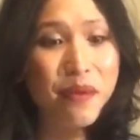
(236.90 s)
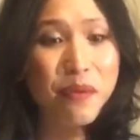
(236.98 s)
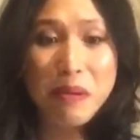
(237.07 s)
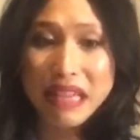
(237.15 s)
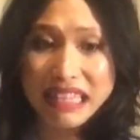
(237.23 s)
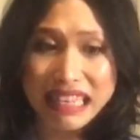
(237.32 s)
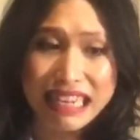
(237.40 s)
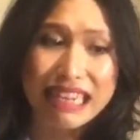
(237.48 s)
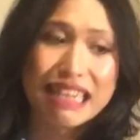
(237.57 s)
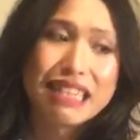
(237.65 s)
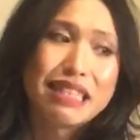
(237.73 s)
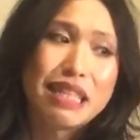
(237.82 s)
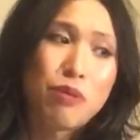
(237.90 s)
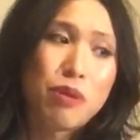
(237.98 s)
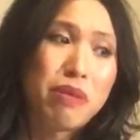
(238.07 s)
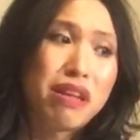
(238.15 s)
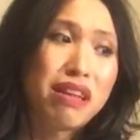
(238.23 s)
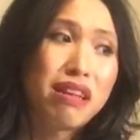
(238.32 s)
There will be tears, there will
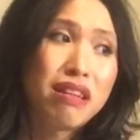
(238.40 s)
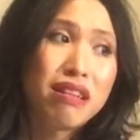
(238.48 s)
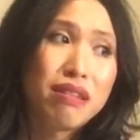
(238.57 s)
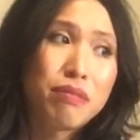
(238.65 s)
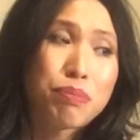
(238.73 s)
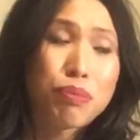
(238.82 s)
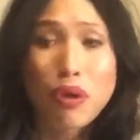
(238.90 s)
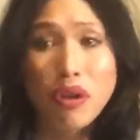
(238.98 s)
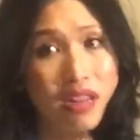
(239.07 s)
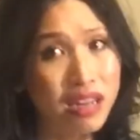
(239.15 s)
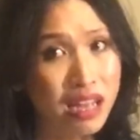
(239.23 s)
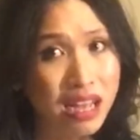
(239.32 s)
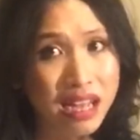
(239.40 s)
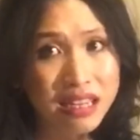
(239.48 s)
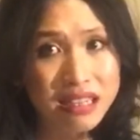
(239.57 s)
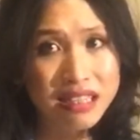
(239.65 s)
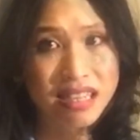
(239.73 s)
be broken heart.